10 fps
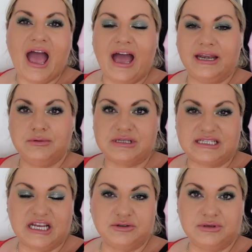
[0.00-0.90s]
and it was
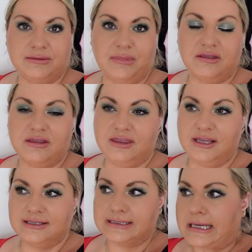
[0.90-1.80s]
stashed with some other
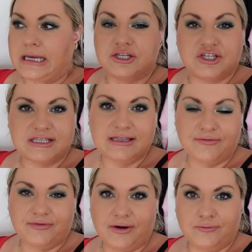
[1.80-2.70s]
things just in
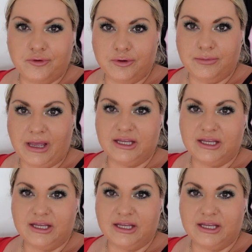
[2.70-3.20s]
that front room,